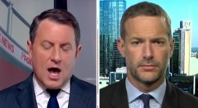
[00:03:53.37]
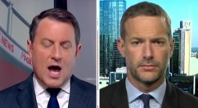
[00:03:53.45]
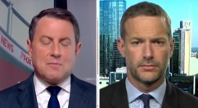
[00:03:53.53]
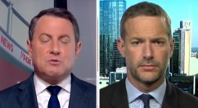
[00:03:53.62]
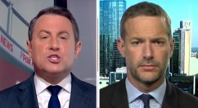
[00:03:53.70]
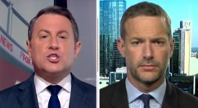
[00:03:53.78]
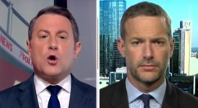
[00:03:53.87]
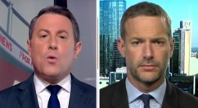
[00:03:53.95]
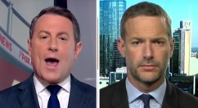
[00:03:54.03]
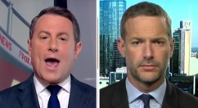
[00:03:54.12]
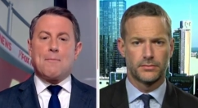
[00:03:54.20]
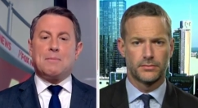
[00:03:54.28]
Speaker 1: I'm so
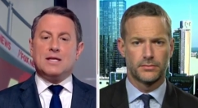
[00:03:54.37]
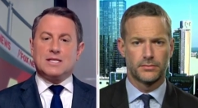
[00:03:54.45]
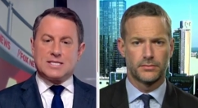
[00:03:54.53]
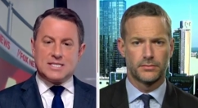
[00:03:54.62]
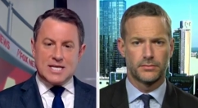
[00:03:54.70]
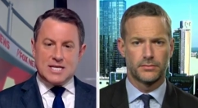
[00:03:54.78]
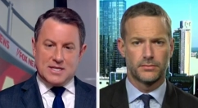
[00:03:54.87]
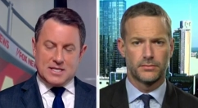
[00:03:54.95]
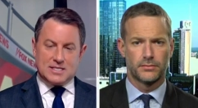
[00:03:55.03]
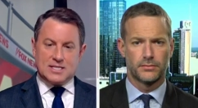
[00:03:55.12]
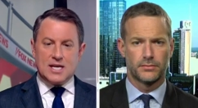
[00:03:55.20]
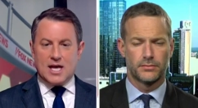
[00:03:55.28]
happy to see
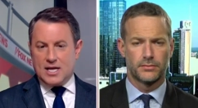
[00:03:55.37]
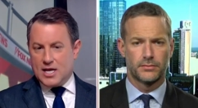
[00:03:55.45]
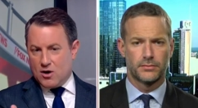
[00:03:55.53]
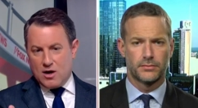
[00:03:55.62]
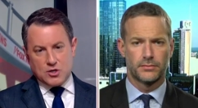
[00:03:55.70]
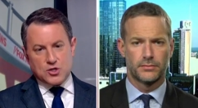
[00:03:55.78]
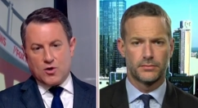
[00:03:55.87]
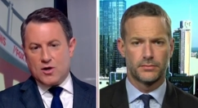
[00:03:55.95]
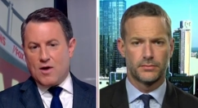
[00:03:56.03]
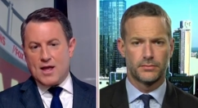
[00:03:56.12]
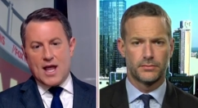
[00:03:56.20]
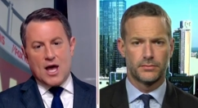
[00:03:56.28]
this. And here on our screen
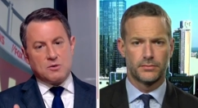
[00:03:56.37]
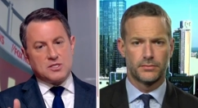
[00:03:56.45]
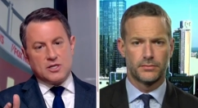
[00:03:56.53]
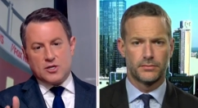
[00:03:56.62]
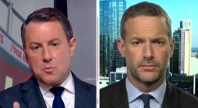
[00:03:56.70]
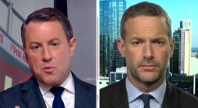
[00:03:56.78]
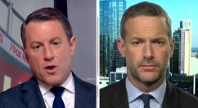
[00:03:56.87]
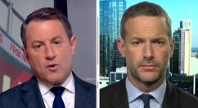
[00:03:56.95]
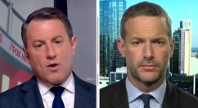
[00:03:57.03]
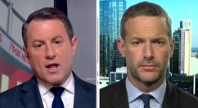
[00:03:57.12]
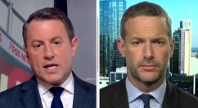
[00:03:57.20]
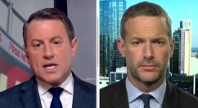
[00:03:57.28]
right now is the little boy
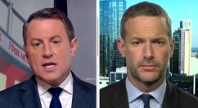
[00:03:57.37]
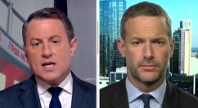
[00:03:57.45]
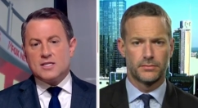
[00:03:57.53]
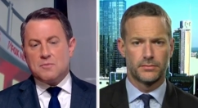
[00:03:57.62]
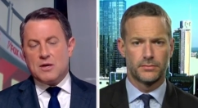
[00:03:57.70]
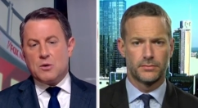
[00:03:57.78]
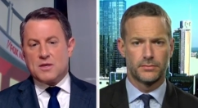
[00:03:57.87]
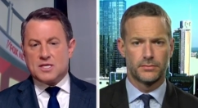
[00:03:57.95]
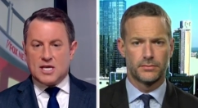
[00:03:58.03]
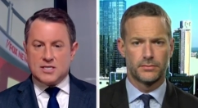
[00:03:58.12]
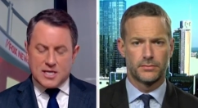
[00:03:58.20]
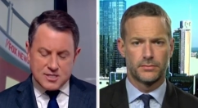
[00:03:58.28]
running to be with
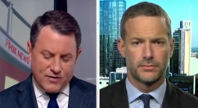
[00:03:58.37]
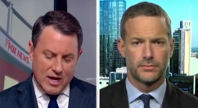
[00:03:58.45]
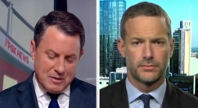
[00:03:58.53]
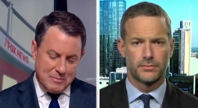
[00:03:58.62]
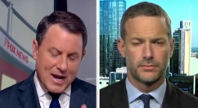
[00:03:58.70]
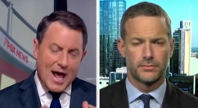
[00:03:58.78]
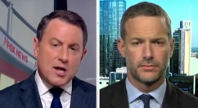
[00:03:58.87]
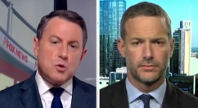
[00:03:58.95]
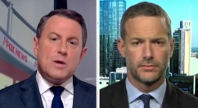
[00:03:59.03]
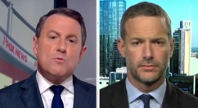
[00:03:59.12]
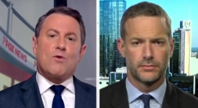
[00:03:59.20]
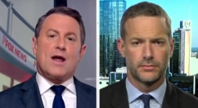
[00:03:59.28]
his family. But how do
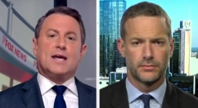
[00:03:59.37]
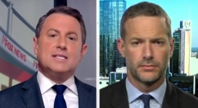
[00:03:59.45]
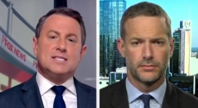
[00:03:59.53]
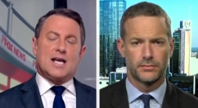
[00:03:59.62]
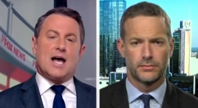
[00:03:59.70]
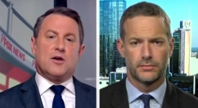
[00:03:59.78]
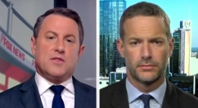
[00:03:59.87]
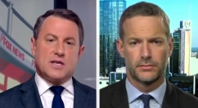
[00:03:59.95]
we reconcile